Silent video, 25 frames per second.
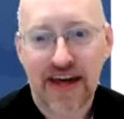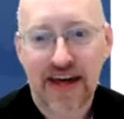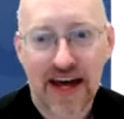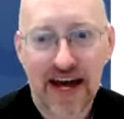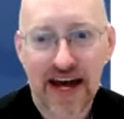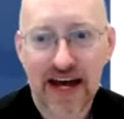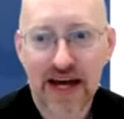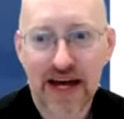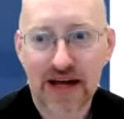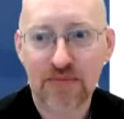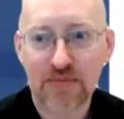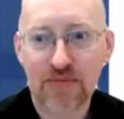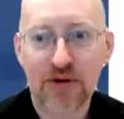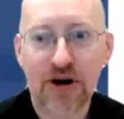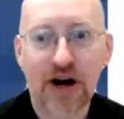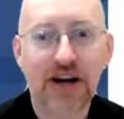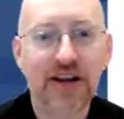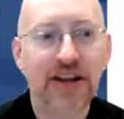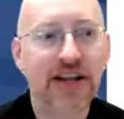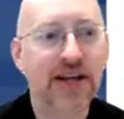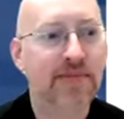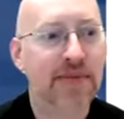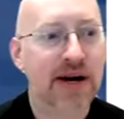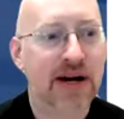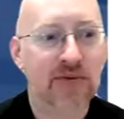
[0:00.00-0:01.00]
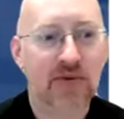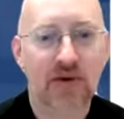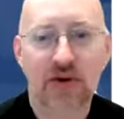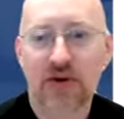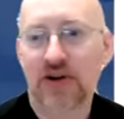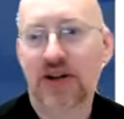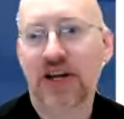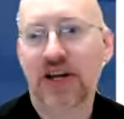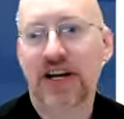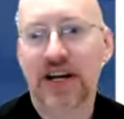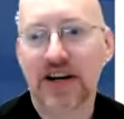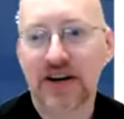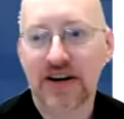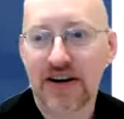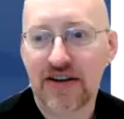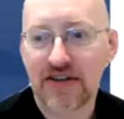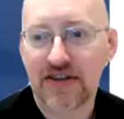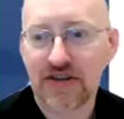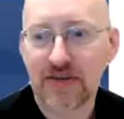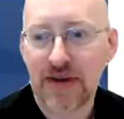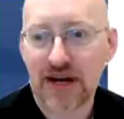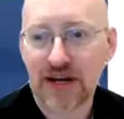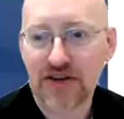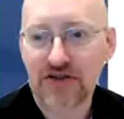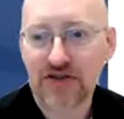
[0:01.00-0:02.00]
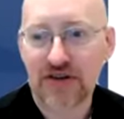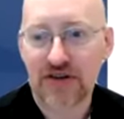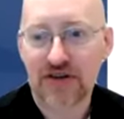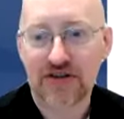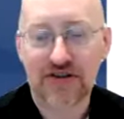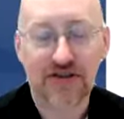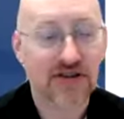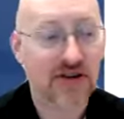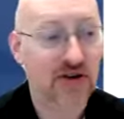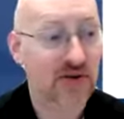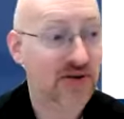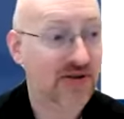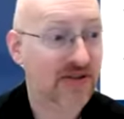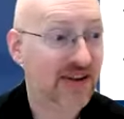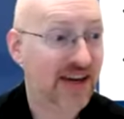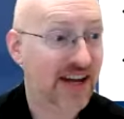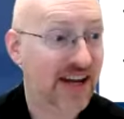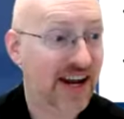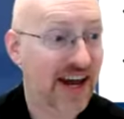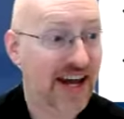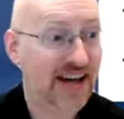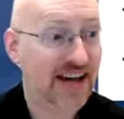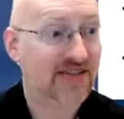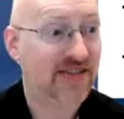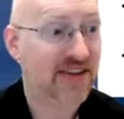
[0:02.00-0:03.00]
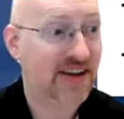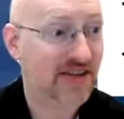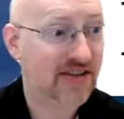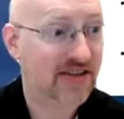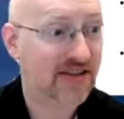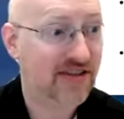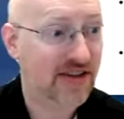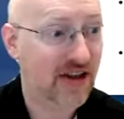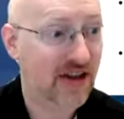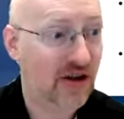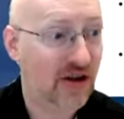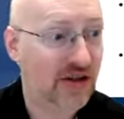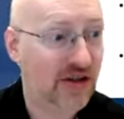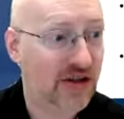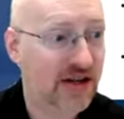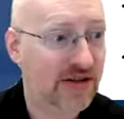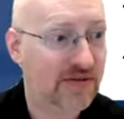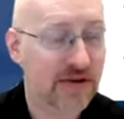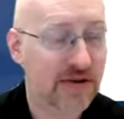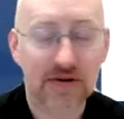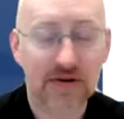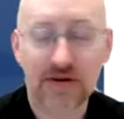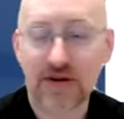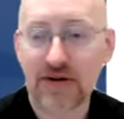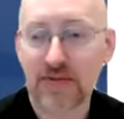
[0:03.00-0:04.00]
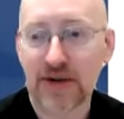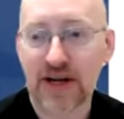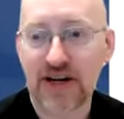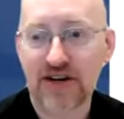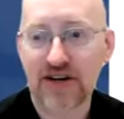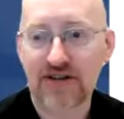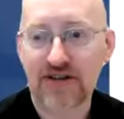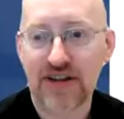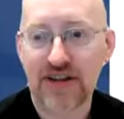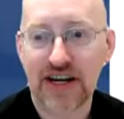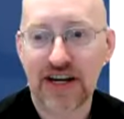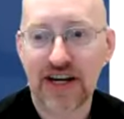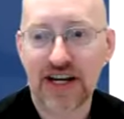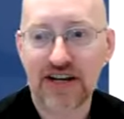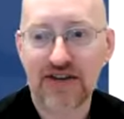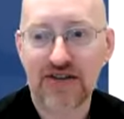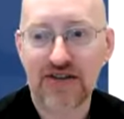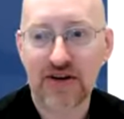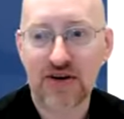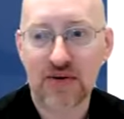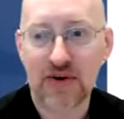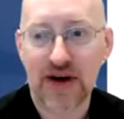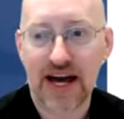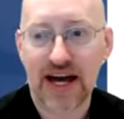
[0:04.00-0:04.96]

And broadly, my role here is to make sure that students can access all the information they need to,